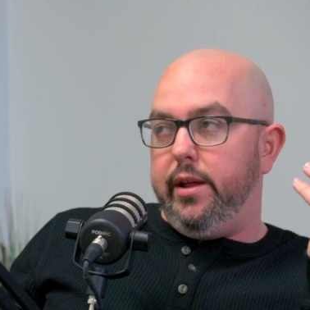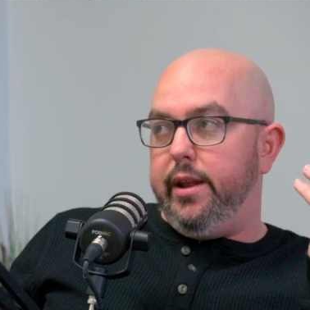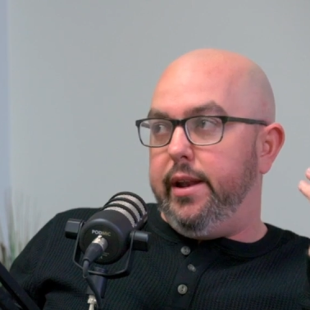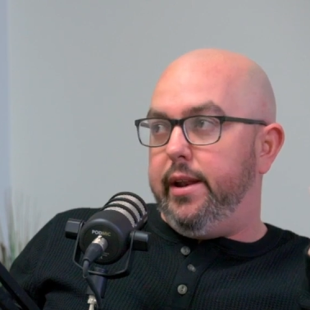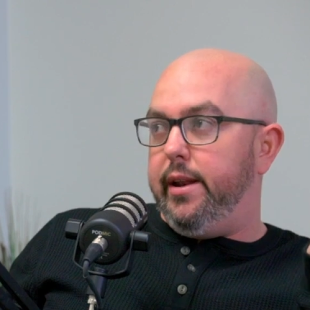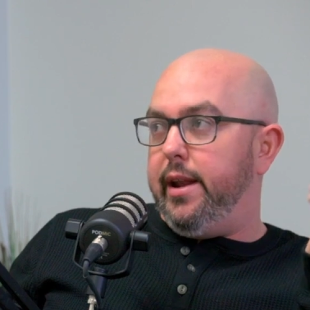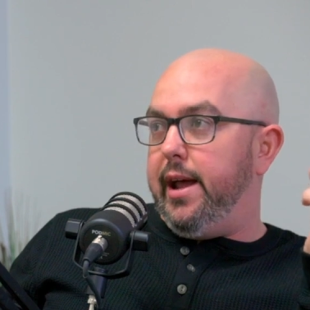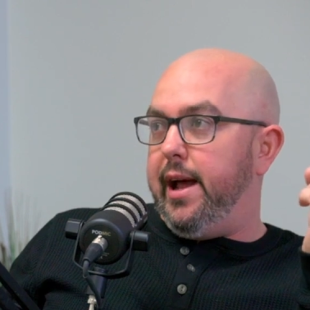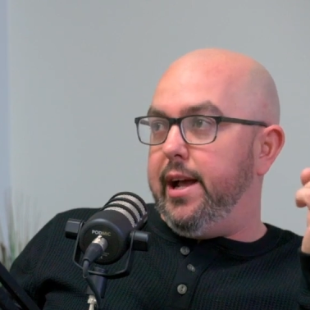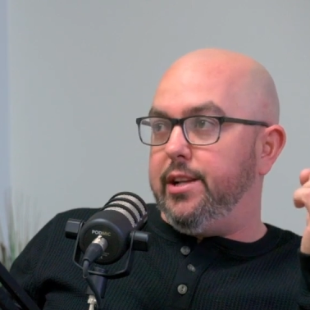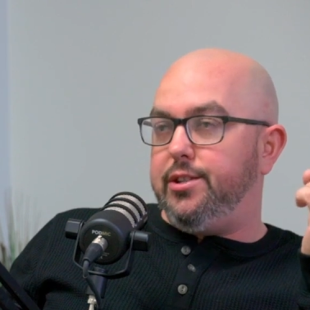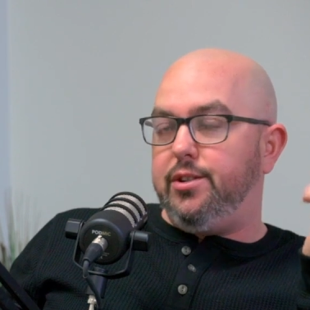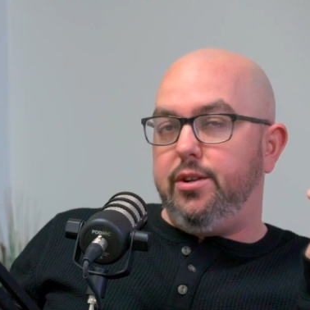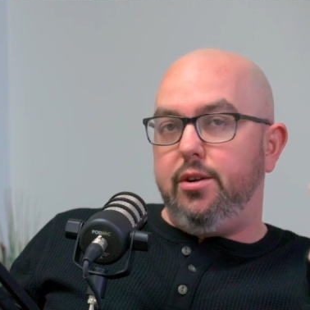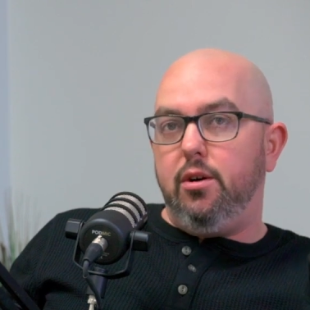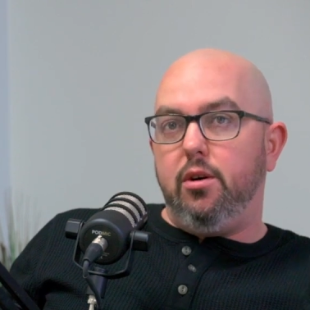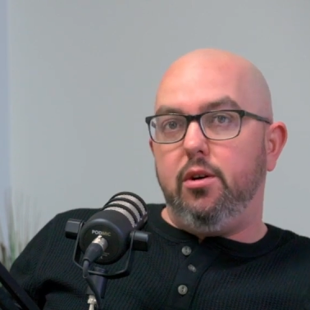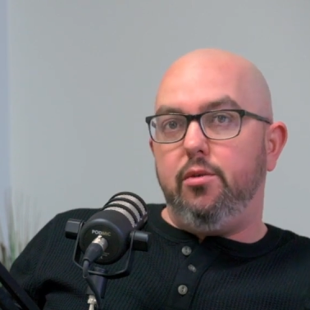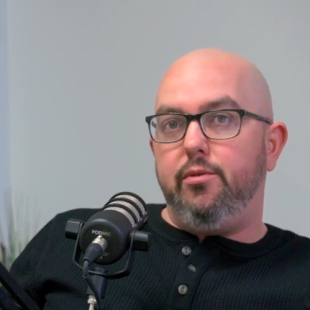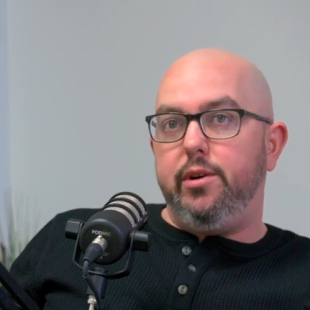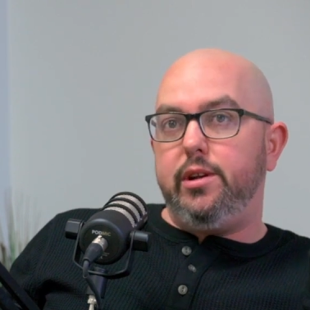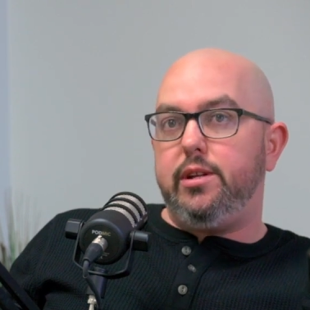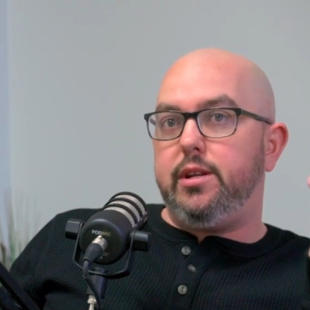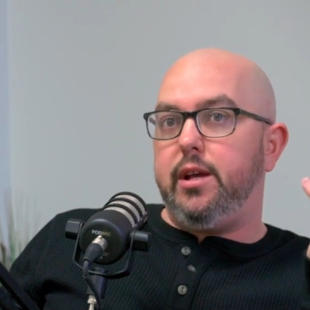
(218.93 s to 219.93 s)
And as you know,
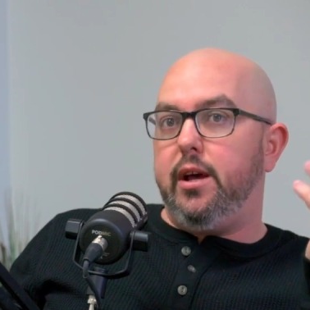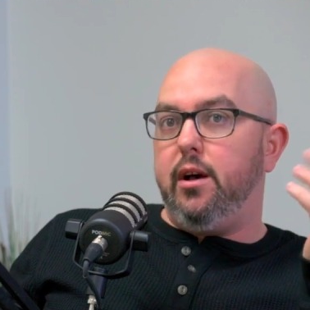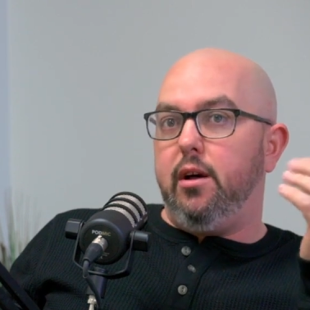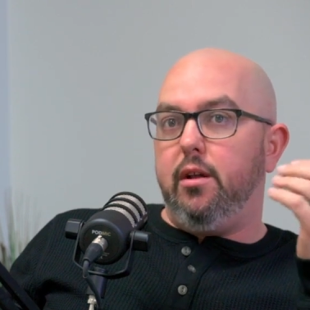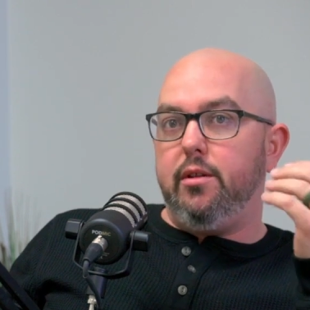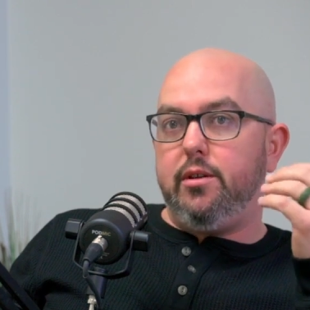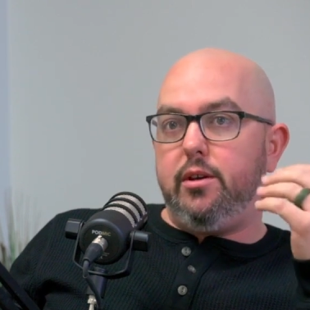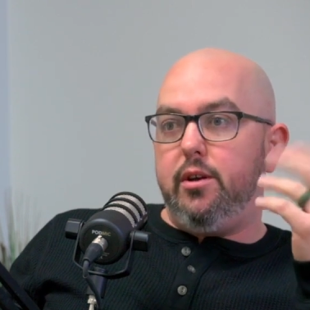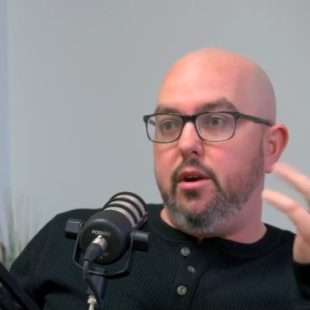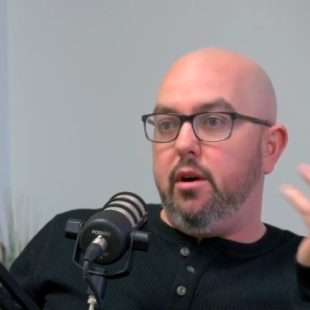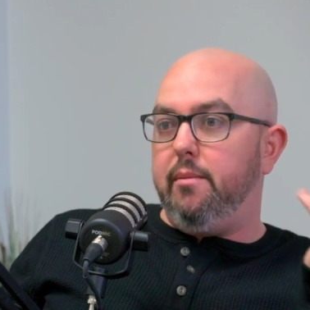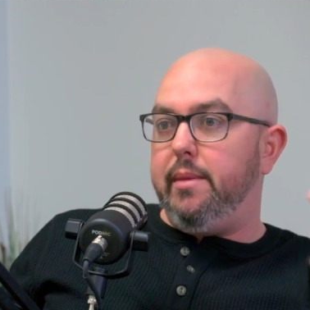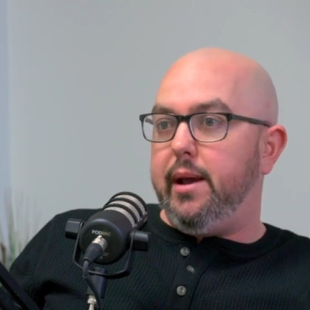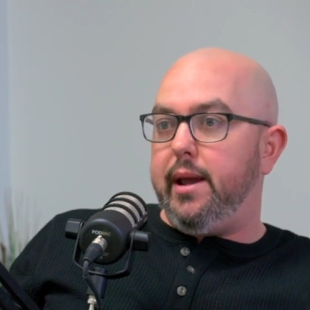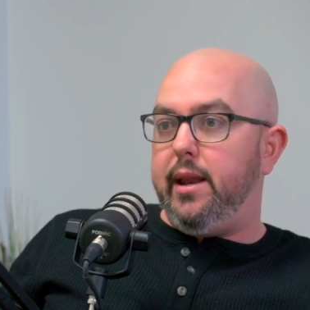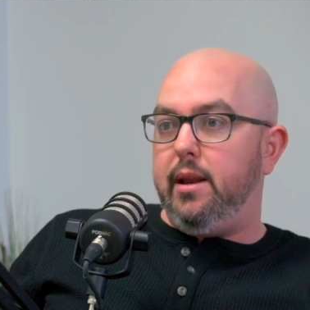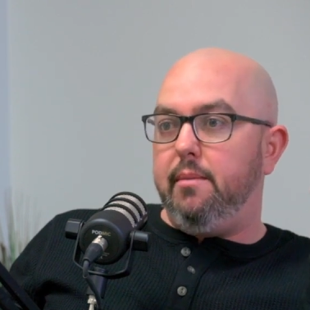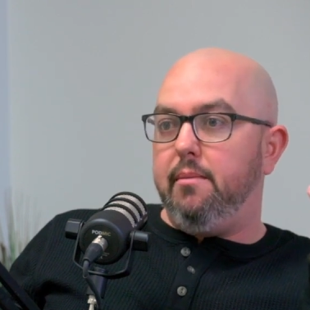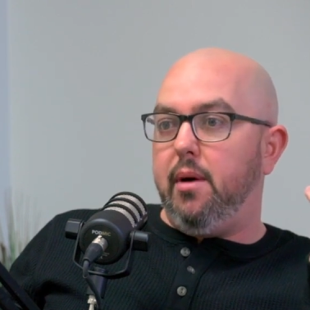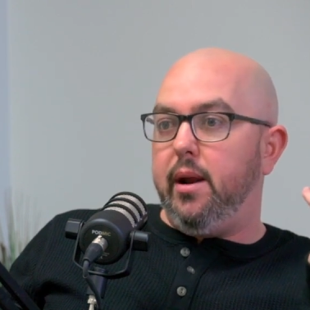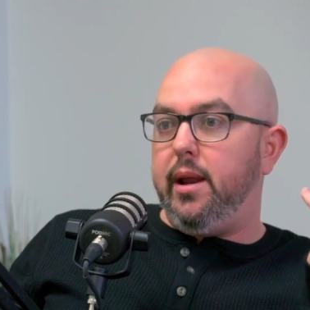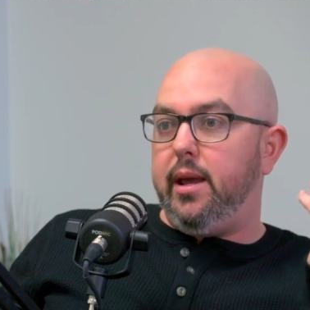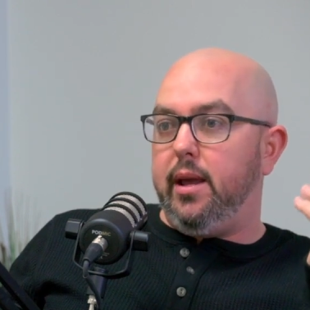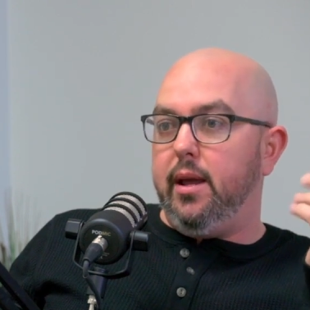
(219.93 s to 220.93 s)
in retail, you don't make any
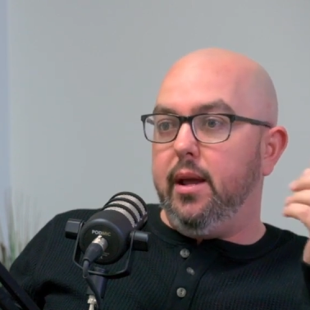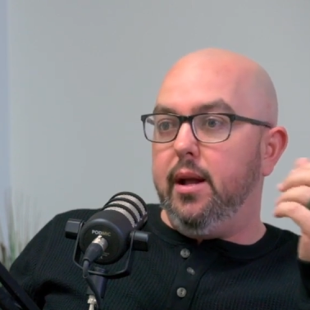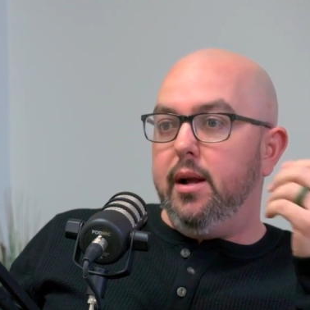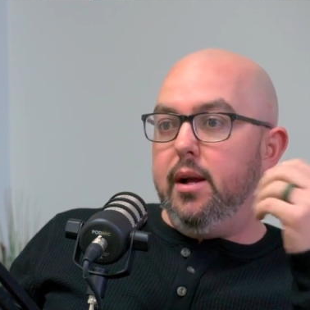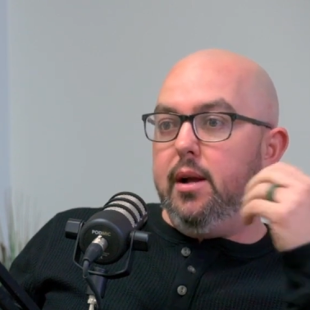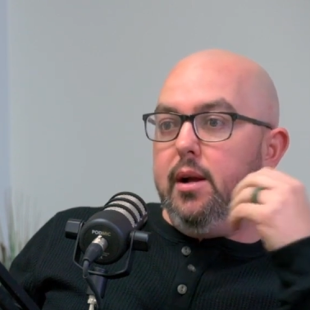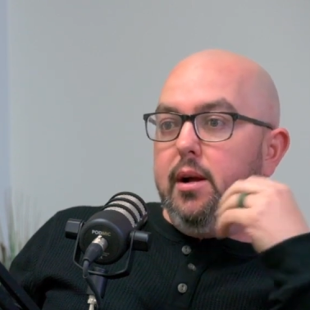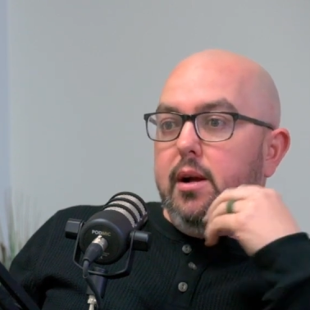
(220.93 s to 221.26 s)
money.